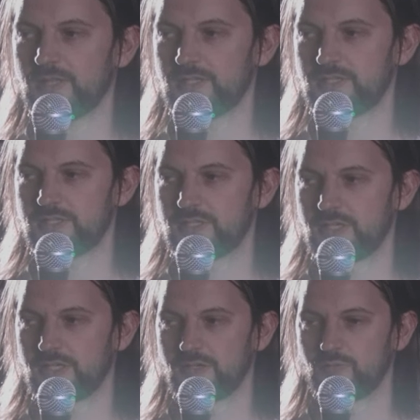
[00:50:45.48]

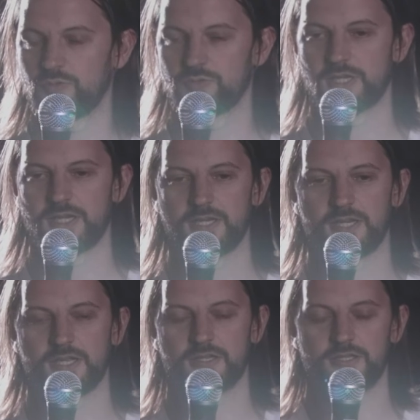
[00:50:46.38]
this will
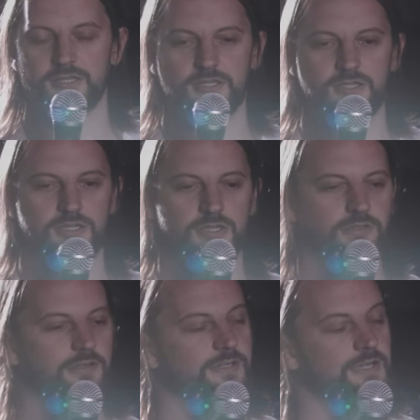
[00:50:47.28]
take out the
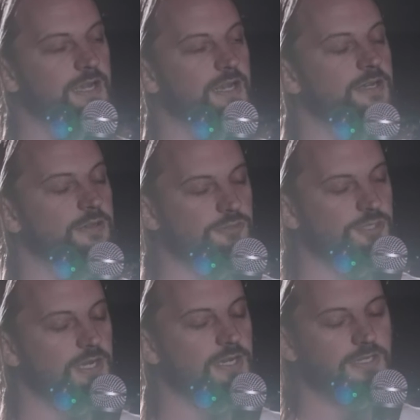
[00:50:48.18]
the
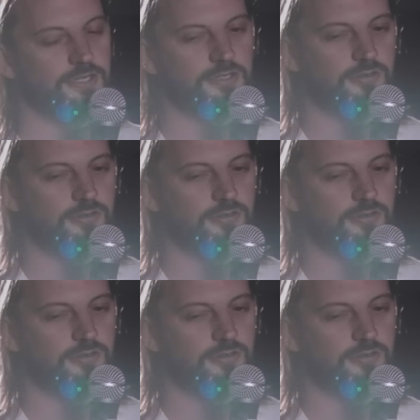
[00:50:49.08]
handheld shake